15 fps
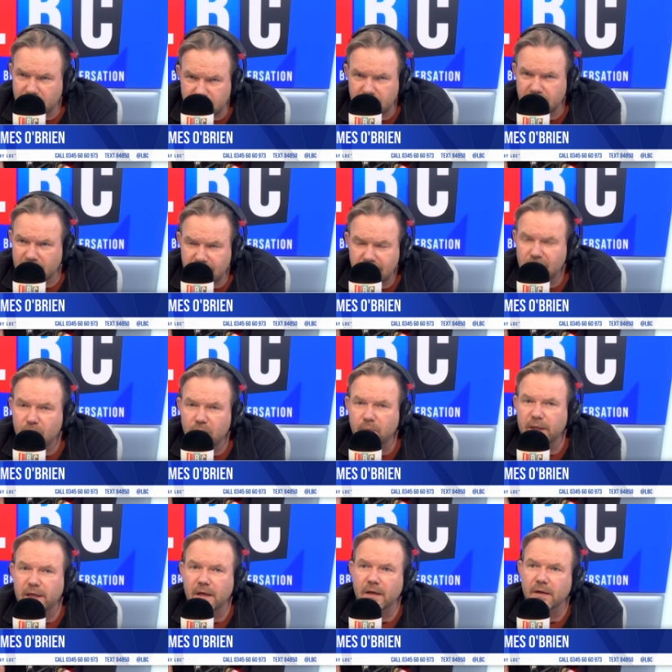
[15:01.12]
in that little
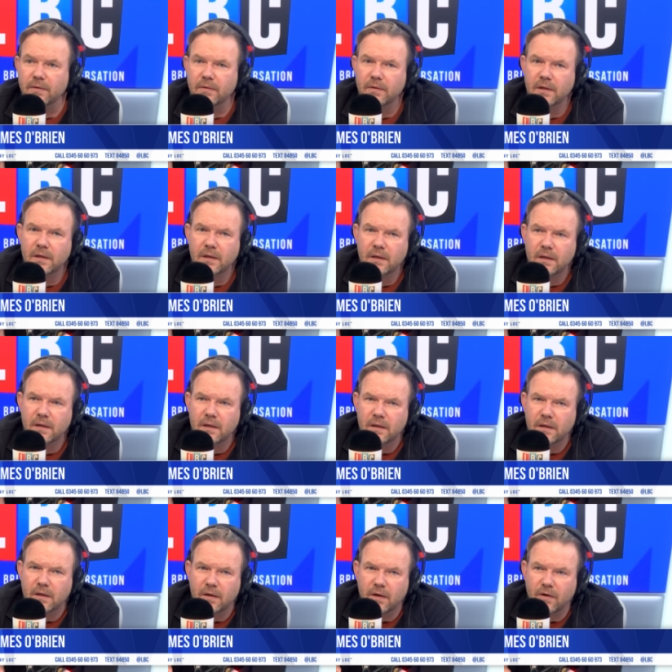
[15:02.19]
window
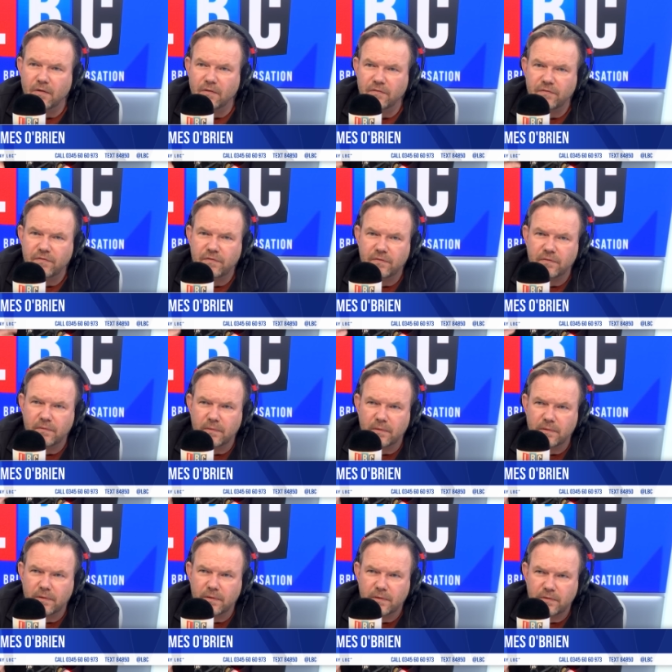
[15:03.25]
of
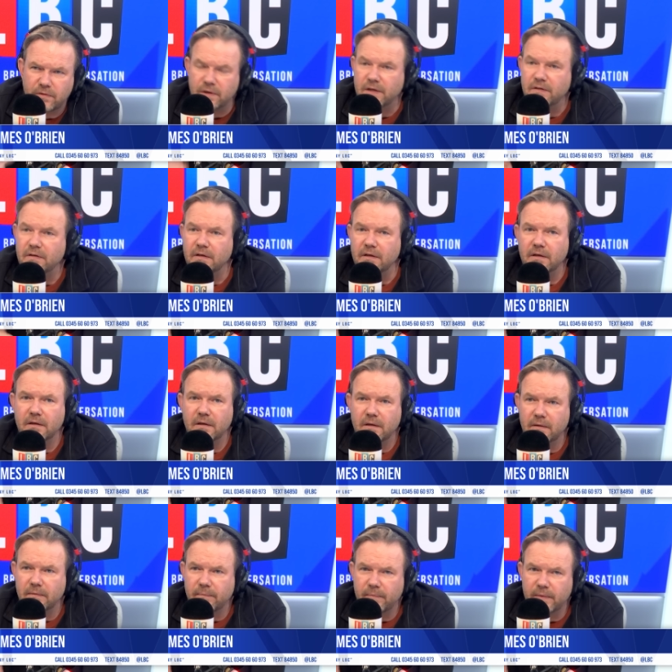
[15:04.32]
treating
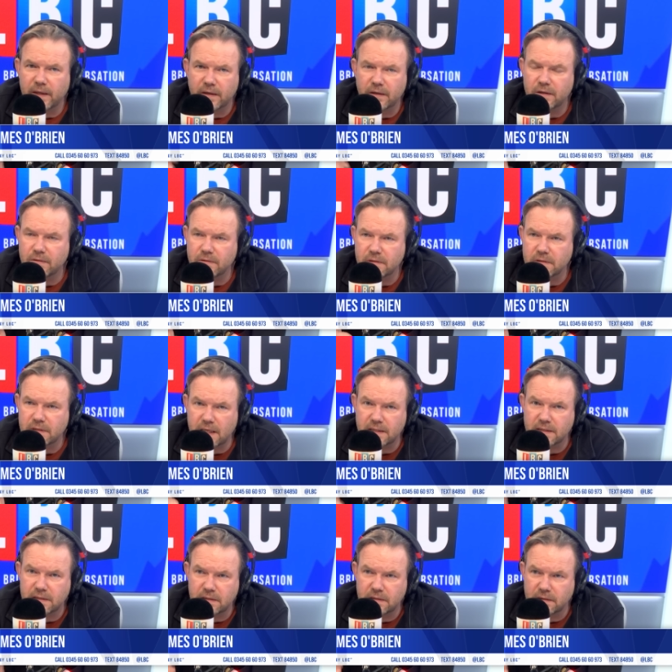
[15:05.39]
accusers
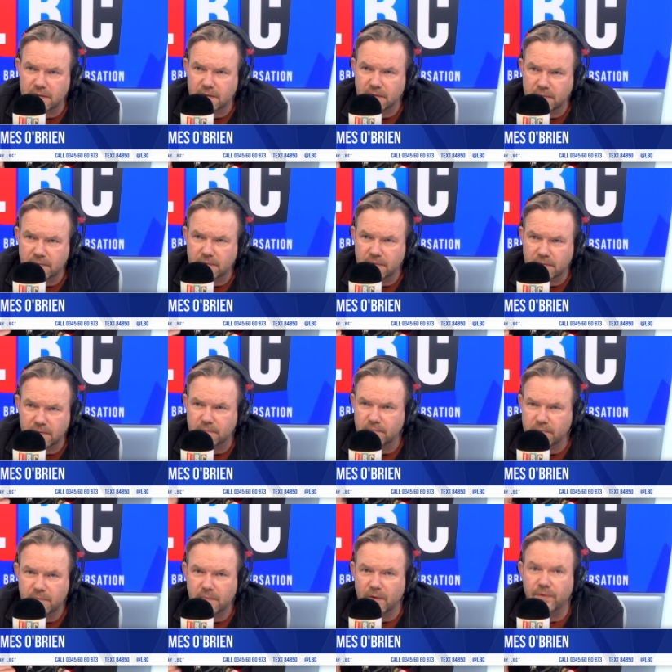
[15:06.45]
as
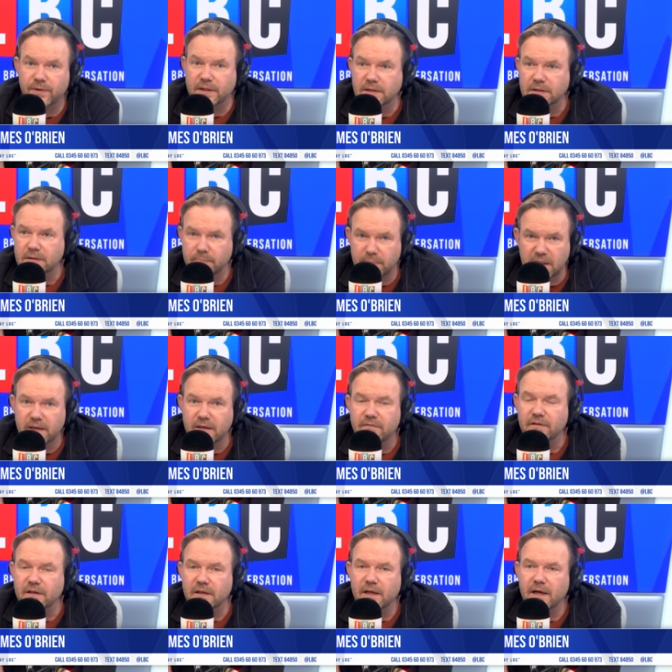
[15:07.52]
honest,
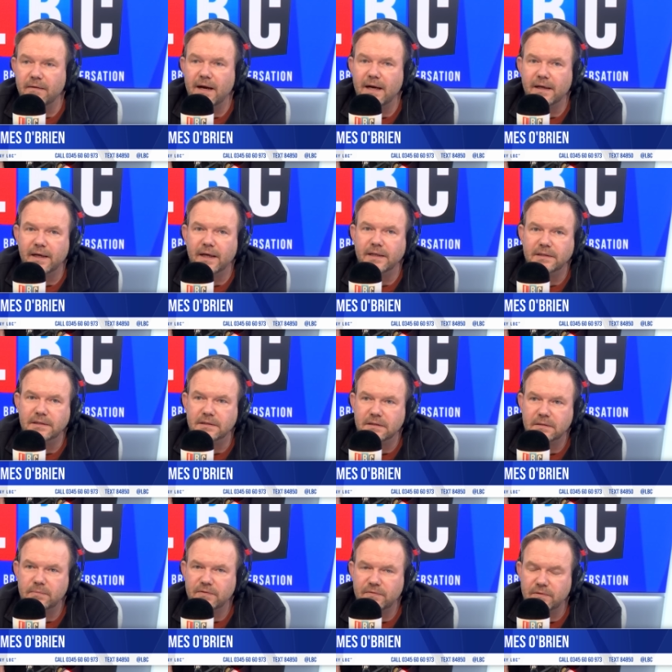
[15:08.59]
believing their
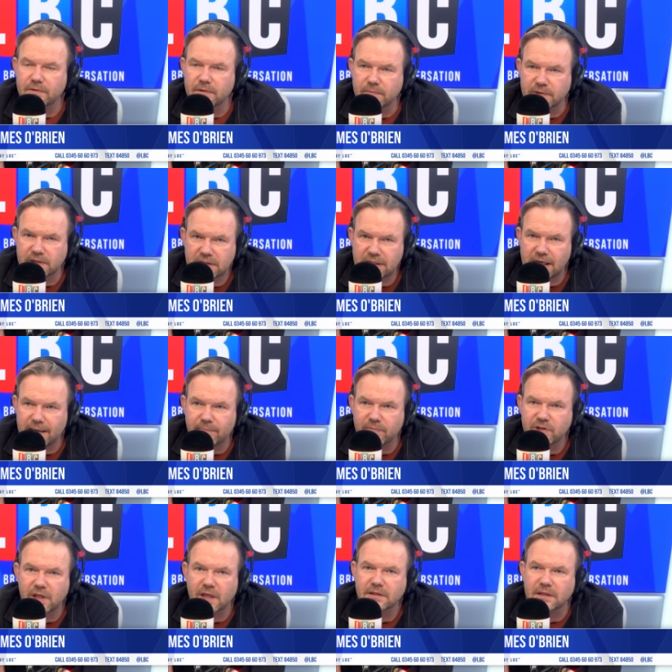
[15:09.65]
allegations before it was slammed
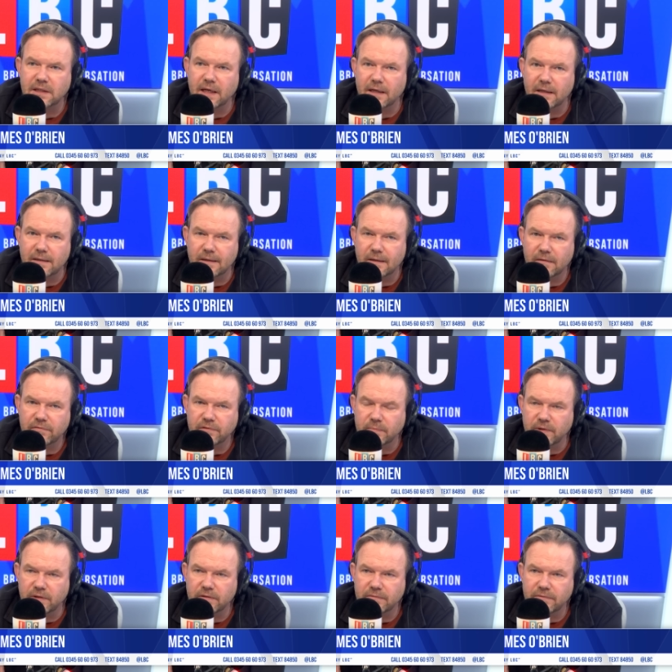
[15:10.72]
shut again in the
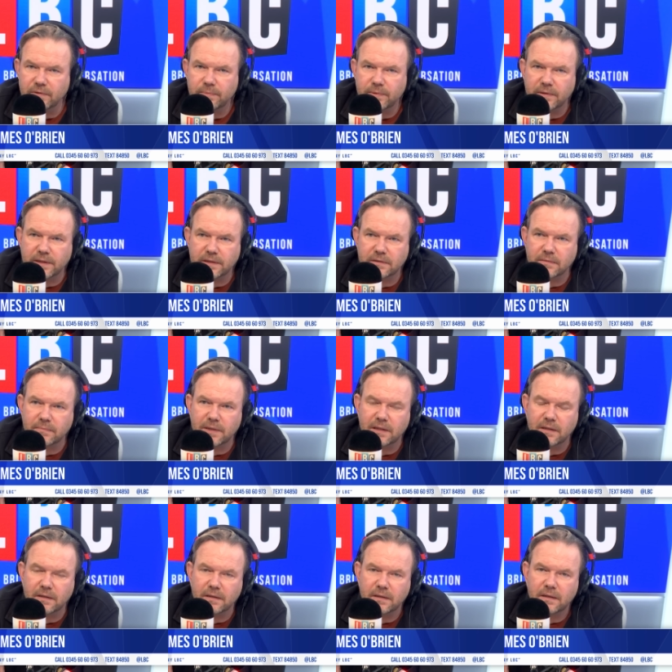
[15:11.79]
aftermath of Operation
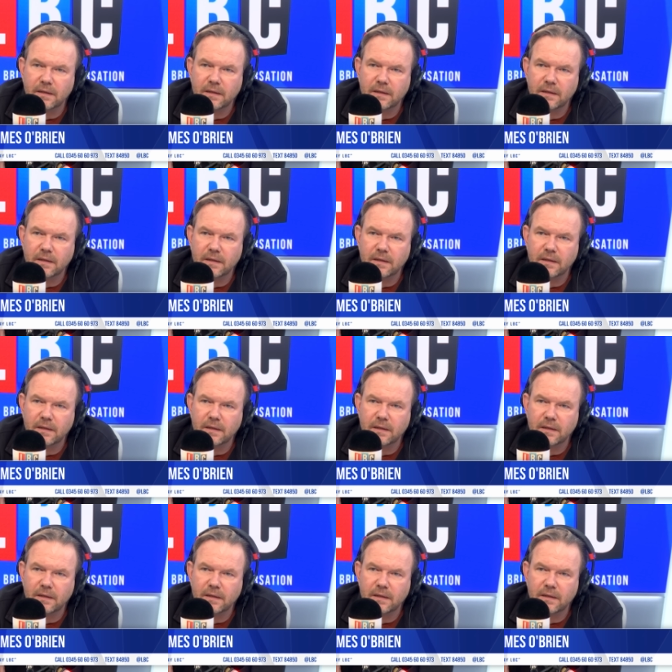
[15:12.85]
Midland.